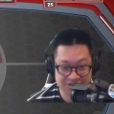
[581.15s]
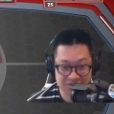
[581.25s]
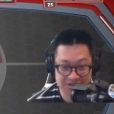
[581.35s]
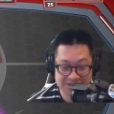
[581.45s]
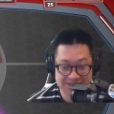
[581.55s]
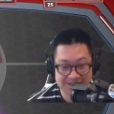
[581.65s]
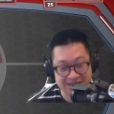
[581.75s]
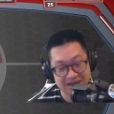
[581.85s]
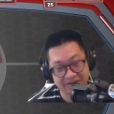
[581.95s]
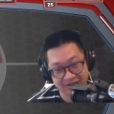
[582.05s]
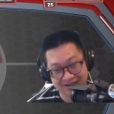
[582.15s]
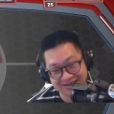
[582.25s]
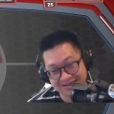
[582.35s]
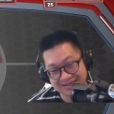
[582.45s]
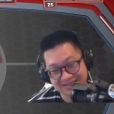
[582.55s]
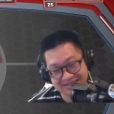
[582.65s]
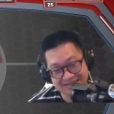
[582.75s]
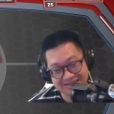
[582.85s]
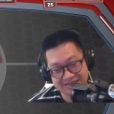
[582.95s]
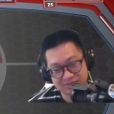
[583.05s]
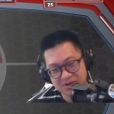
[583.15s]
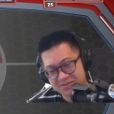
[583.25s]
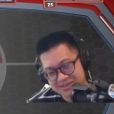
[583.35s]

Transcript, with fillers: So this is kind of a well,